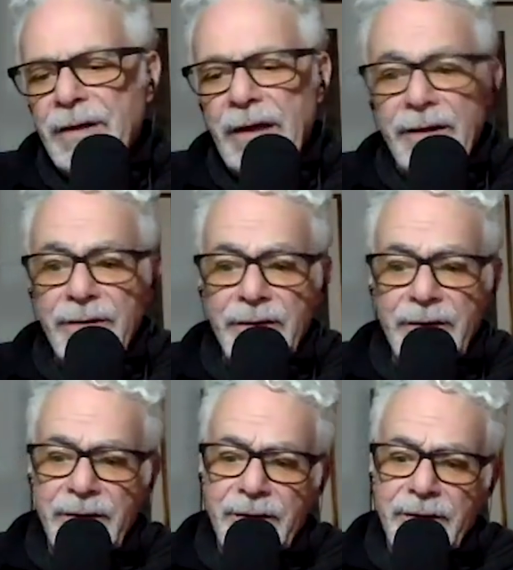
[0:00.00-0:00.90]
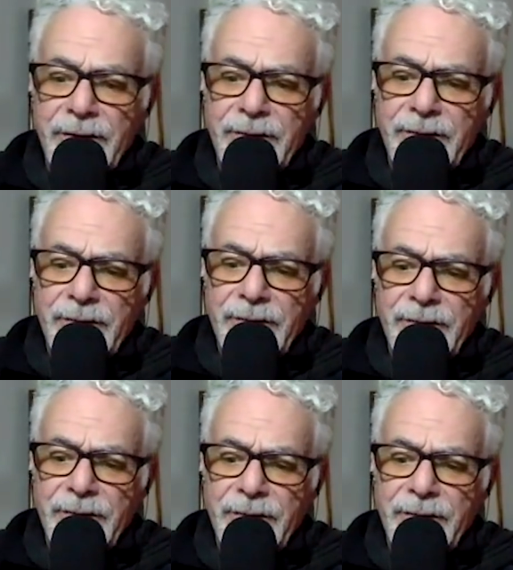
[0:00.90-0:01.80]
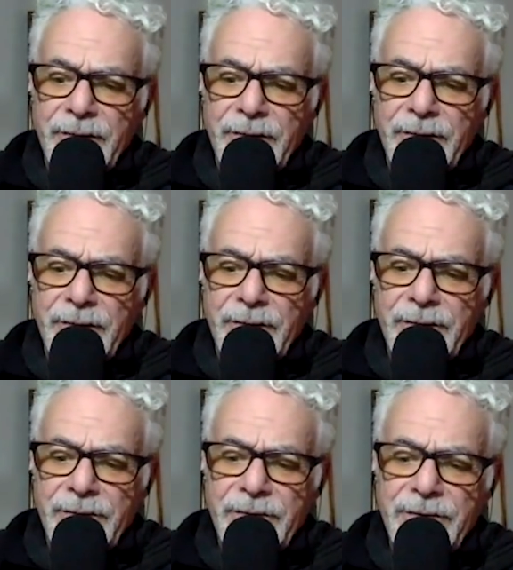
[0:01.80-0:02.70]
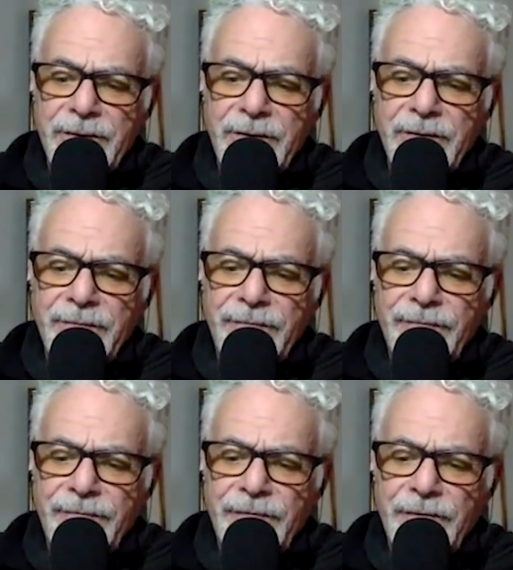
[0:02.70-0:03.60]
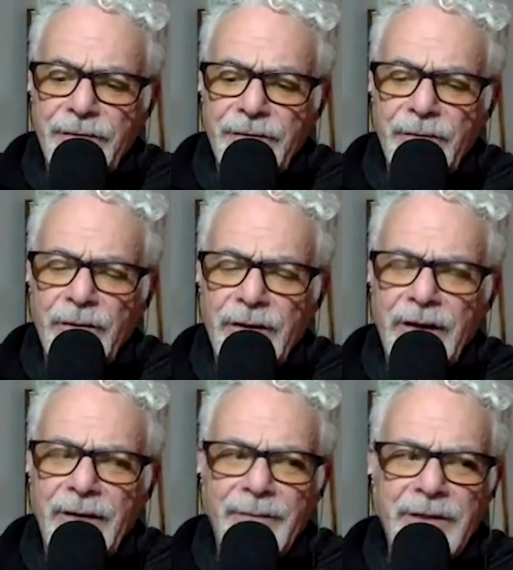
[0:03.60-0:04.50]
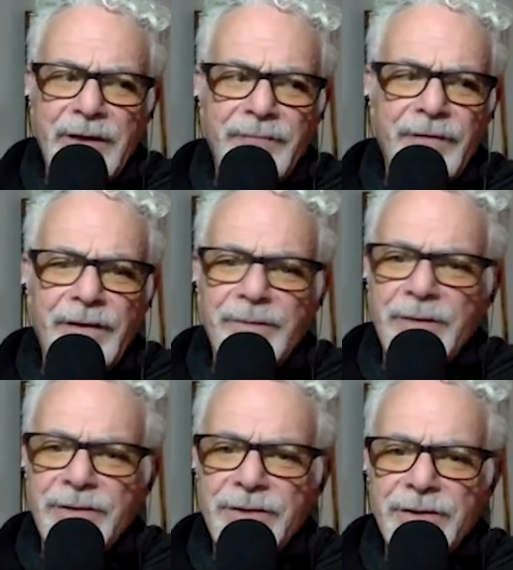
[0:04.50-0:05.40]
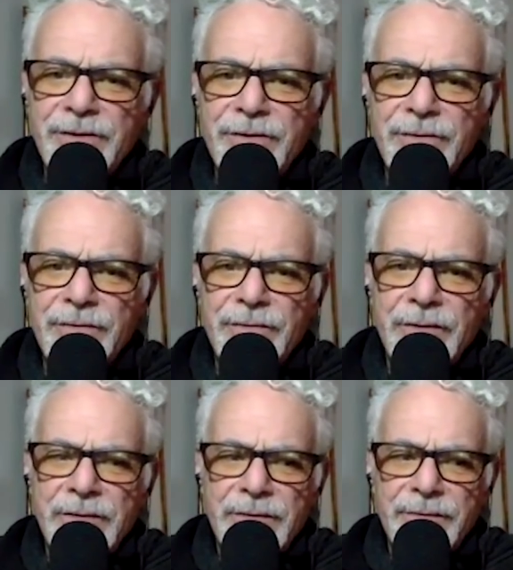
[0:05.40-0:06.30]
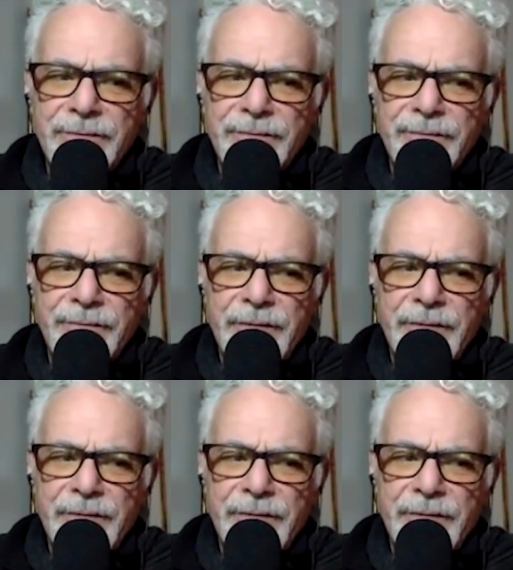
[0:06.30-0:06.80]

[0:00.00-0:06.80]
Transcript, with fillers: and uh, just a little further. Well, I mean, I'm very much into. Um,